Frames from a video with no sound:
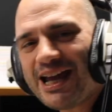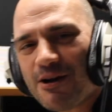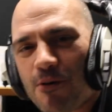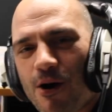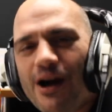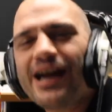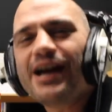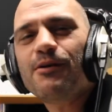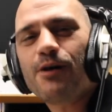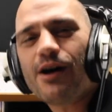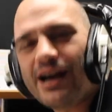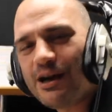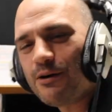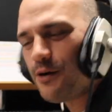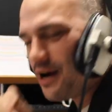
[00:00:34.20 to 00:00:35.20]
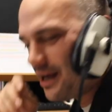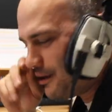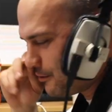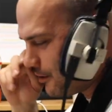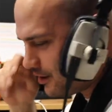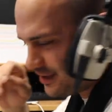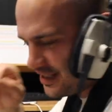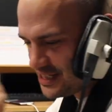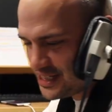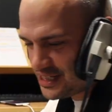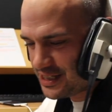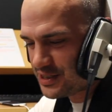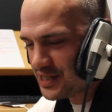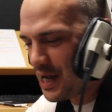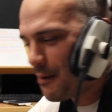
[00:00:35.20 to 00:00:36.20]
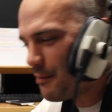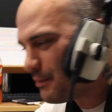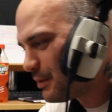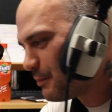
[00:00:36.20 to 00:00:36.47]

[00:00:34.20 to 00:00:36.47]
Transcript: it what, it what, it what, it what. This is the time we've